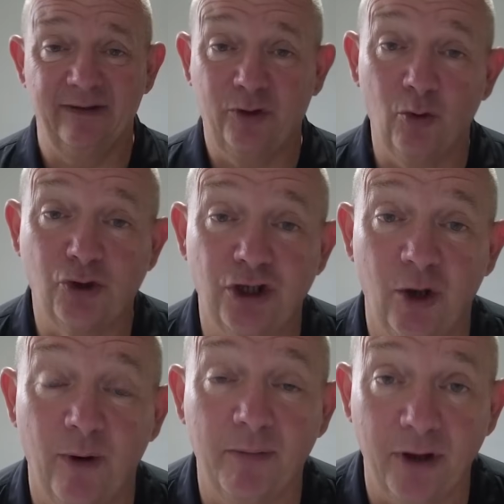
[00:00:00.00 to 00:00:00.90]
Of course, you
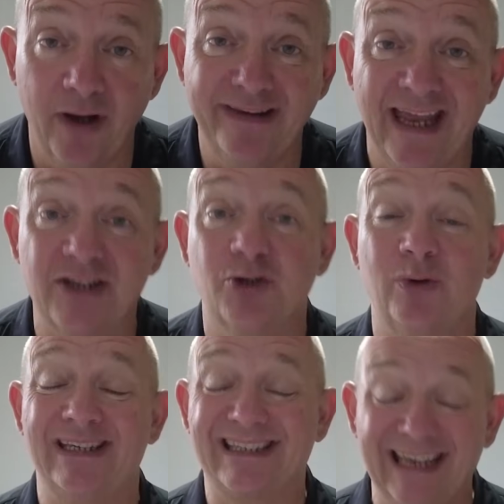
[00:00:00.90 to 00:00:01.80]
know where I'm going, down
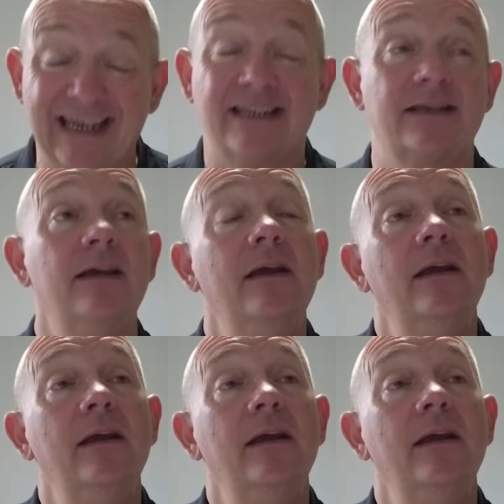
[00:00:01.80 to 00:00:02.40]
Soy 6.